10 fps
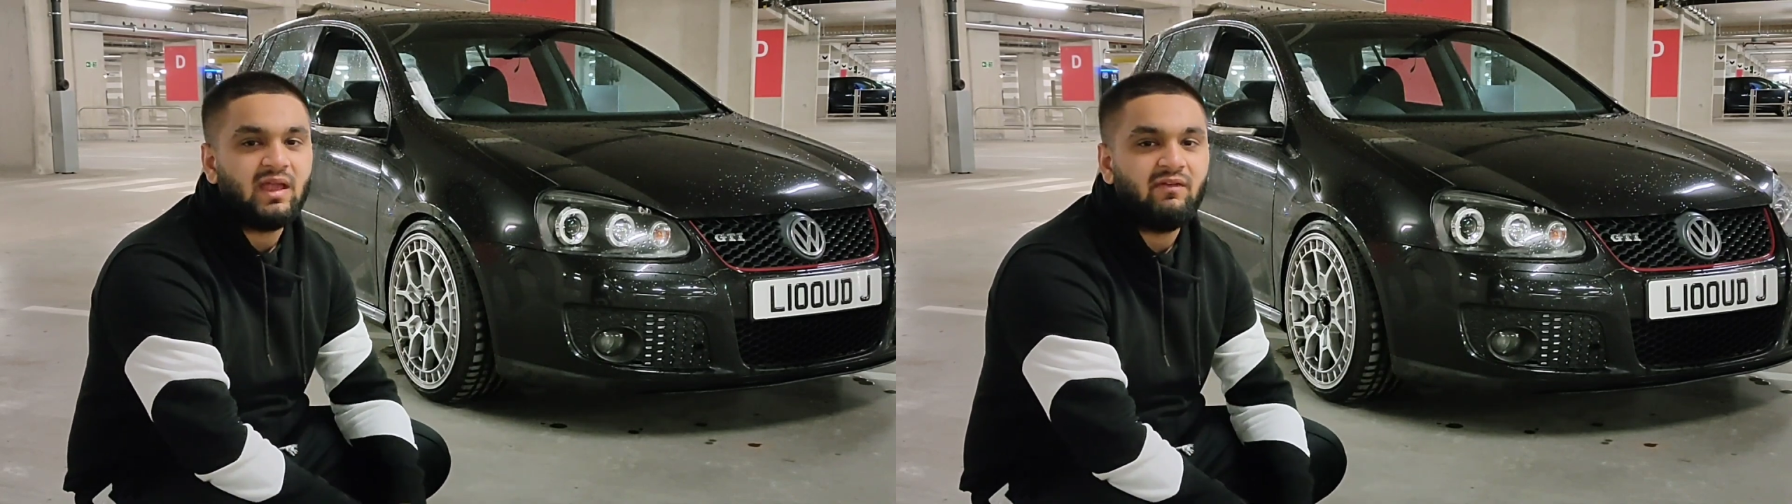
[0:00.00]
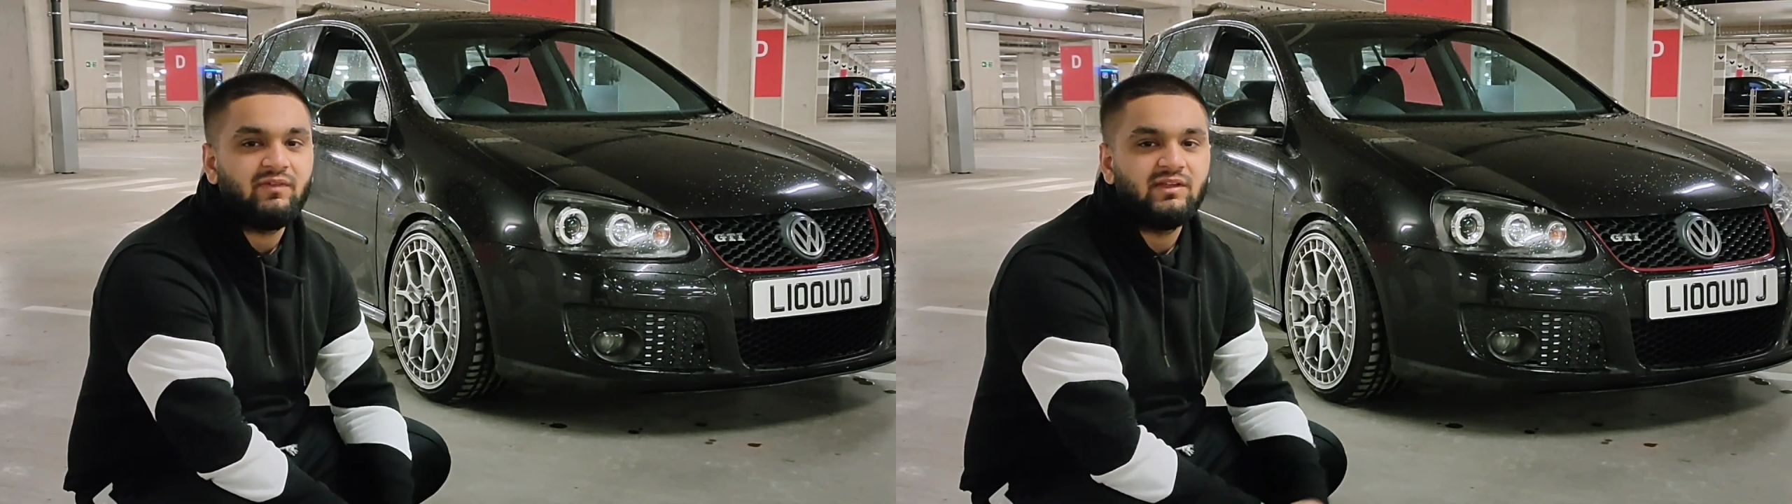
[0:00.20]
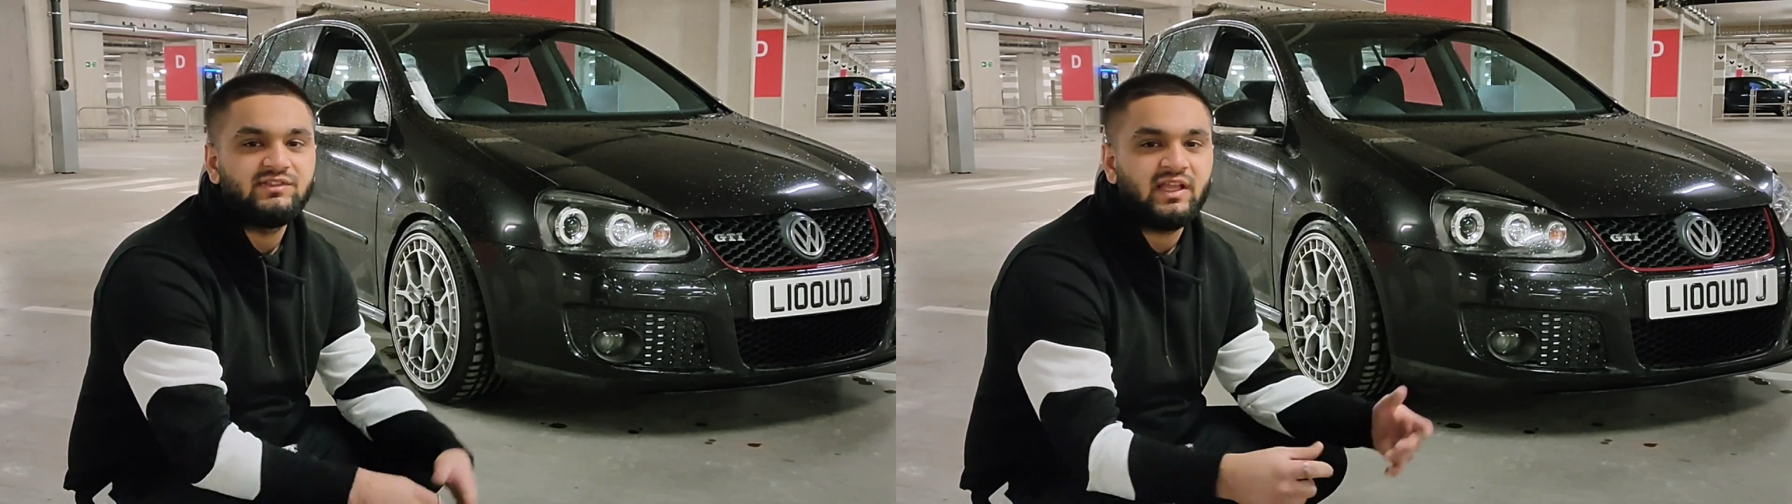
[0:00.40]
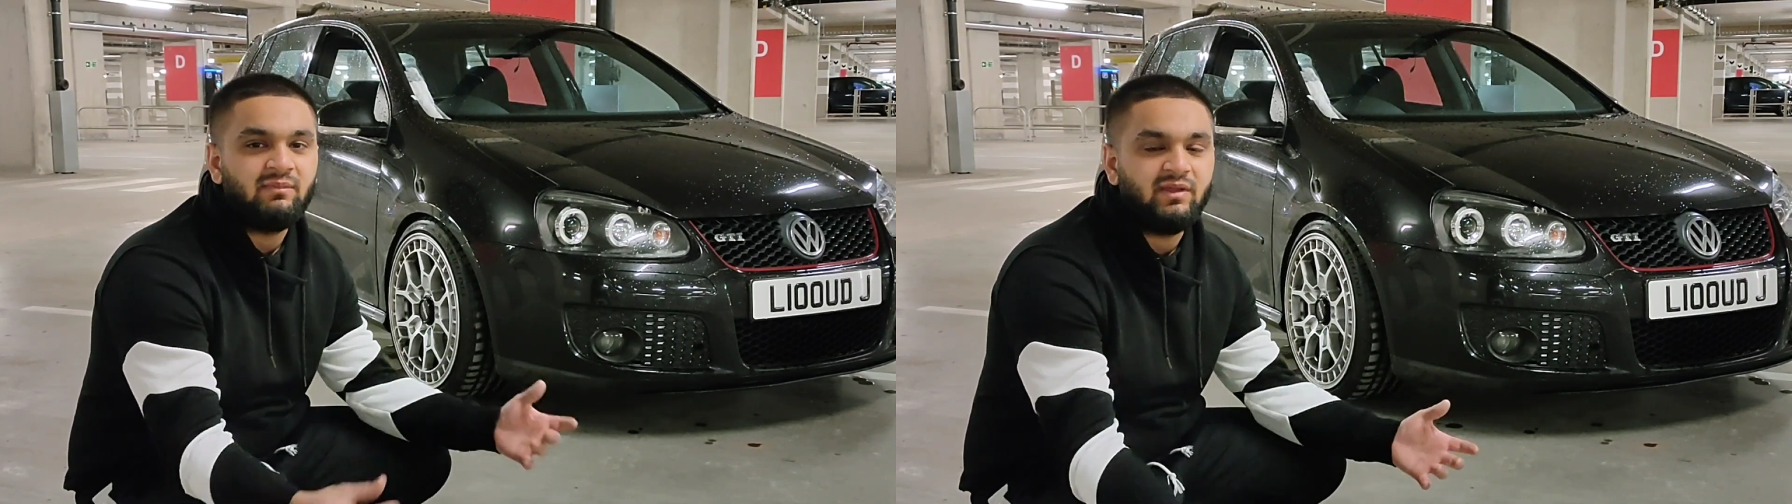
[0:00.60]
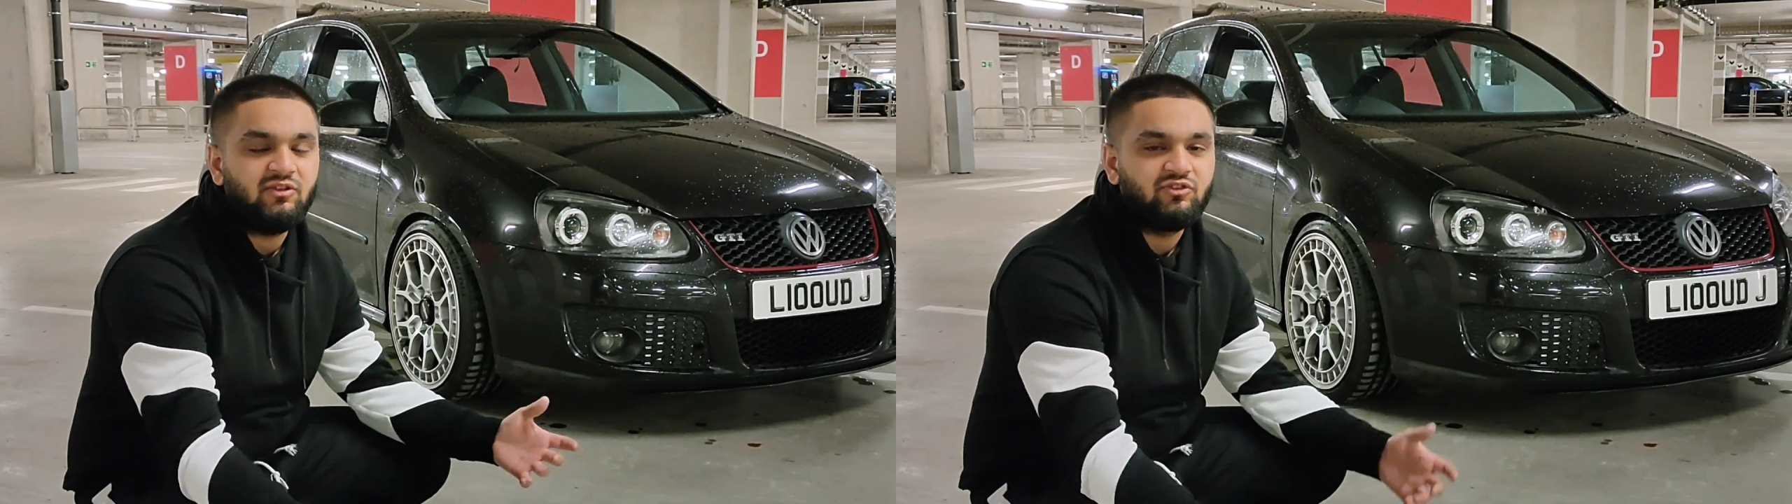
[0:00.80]
having the
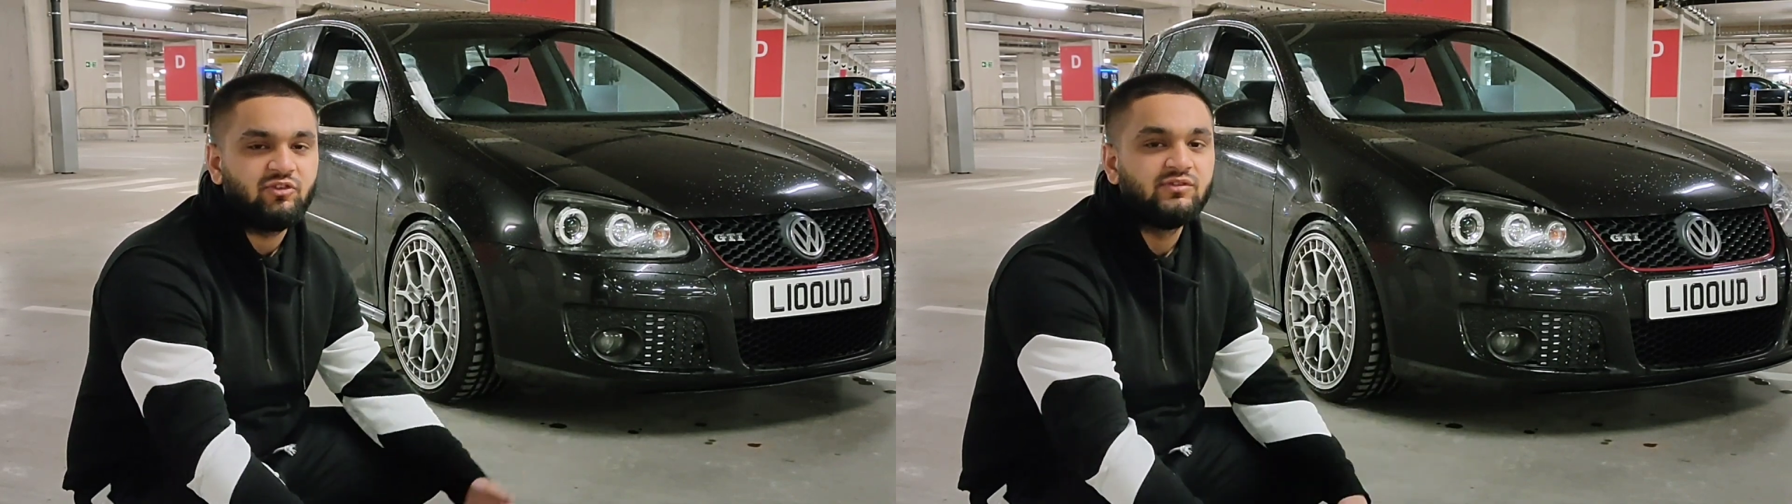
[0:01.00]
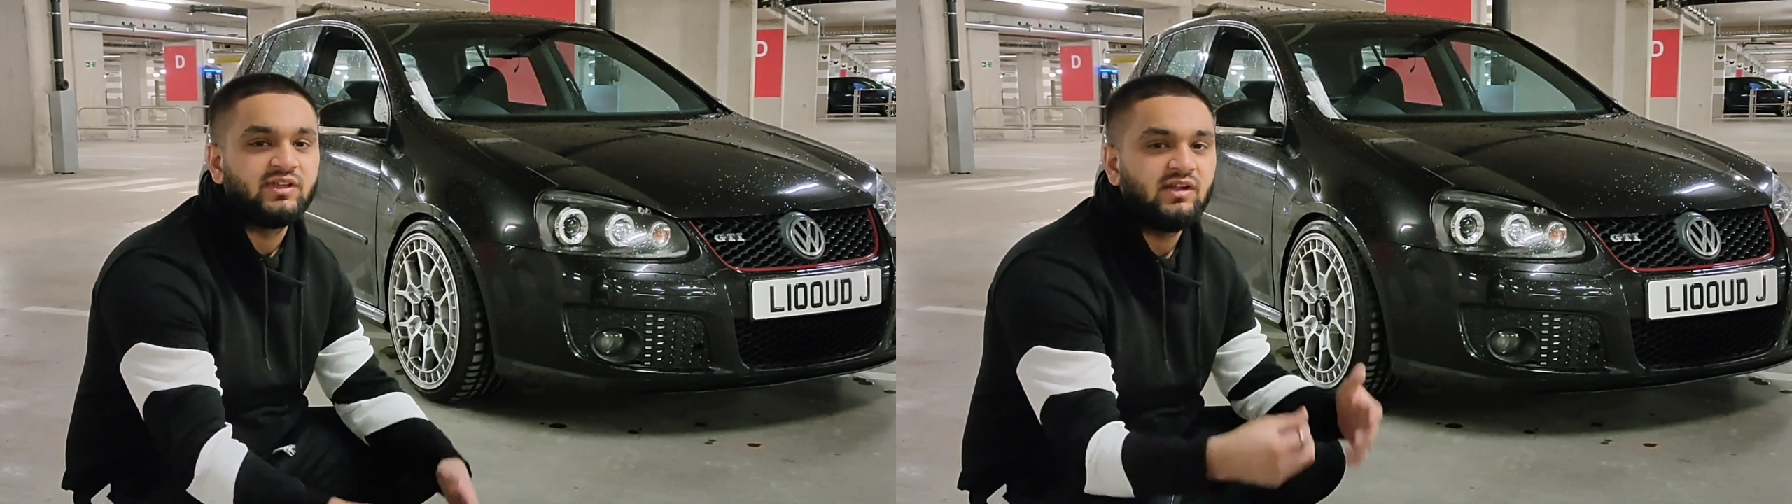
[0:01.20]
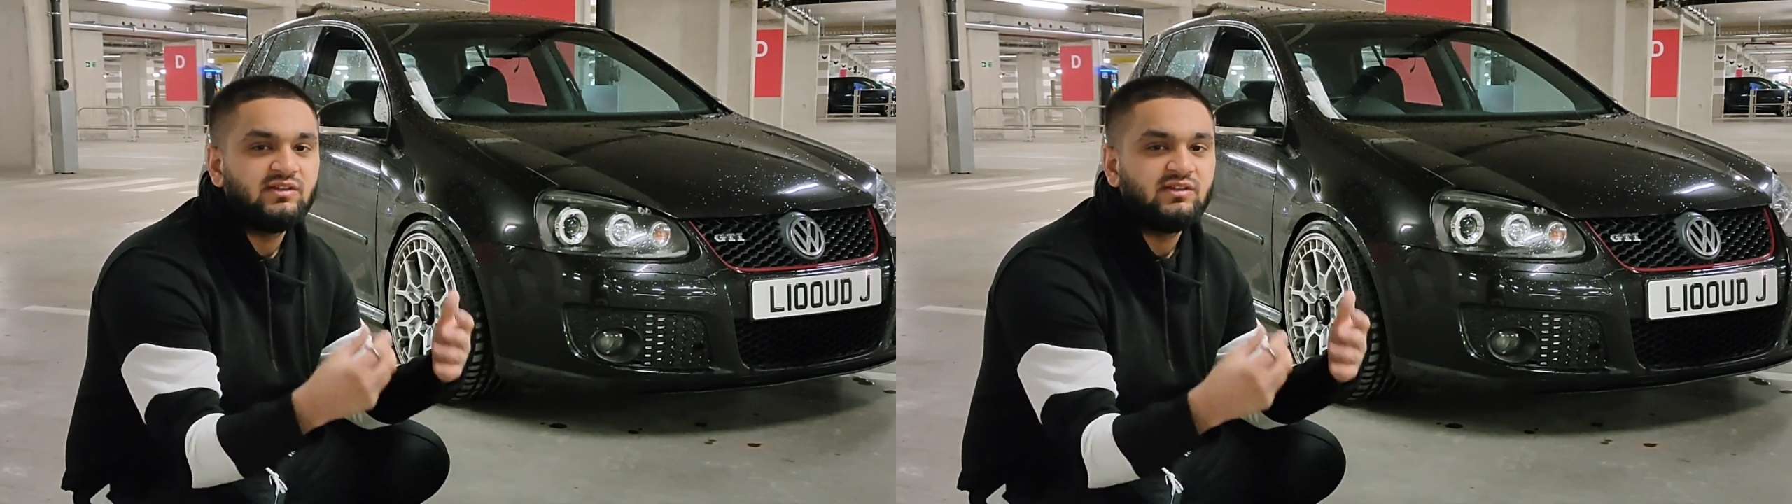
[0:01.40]
same issues,